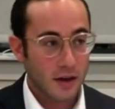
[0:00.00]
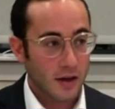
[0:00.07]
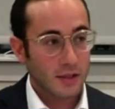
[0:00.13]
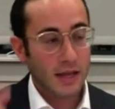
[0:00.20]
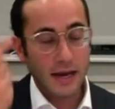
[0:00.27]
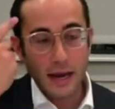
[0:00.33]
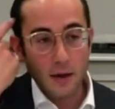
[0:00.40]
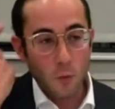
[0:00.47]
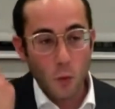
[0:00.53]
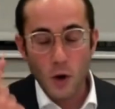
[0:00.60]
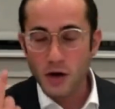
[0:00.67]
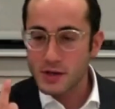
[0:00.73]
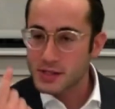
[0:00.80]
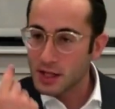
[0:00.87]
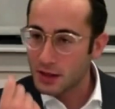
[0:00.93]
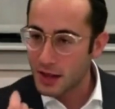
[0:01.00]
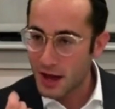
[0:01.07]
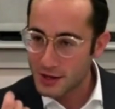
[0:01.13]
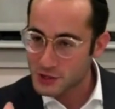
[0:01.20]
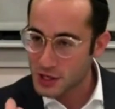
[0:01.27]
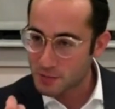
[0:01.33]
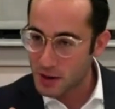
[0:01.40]
Like, where's the
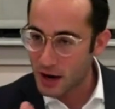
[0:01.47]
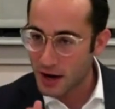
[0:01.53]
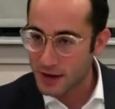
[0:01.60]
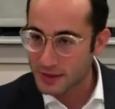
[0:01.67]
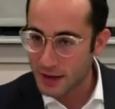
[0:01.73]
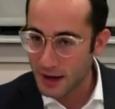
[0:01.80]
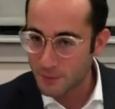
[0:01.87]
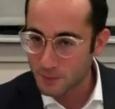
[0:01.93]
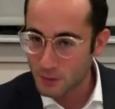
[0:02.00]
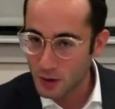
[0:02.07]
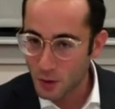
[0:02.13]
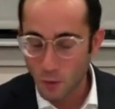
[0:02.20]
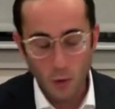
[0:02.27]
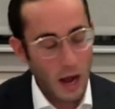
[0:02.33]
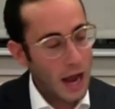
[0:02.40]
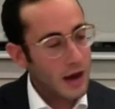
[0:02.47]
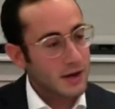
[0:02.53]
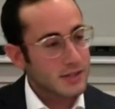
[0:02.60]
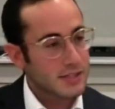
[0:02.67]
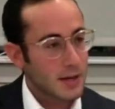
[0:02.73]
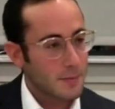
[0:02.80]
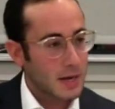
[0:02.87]
logic behind that? How
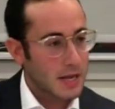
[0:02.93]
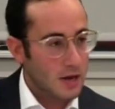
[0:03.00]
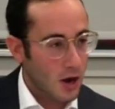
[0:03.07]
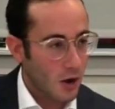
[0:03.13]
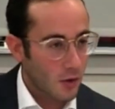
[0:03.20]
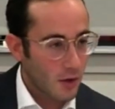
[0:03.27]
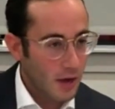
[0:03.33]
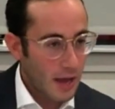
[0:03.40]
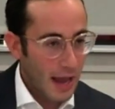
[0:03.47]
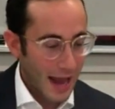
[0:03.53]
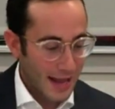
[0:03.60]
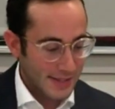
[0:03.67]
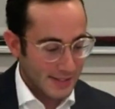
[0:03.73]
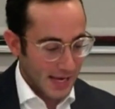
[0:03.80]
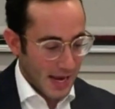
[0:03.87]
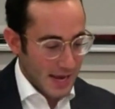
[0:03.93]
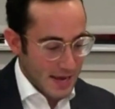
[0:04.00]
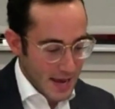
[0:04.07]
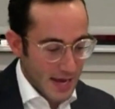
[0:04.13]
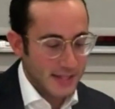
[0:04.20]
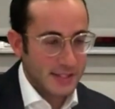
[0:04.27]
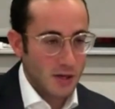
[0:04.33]
does somebody go and say
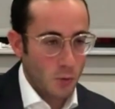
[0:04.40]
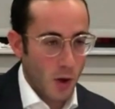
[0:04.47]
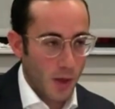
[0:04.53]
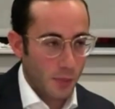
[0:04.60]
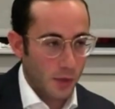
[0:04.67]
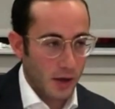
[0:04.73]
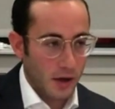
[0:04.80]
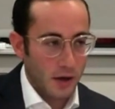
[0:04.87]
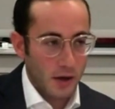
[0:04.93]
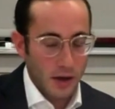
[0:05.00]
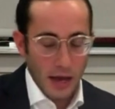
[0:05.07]
yes to one thing,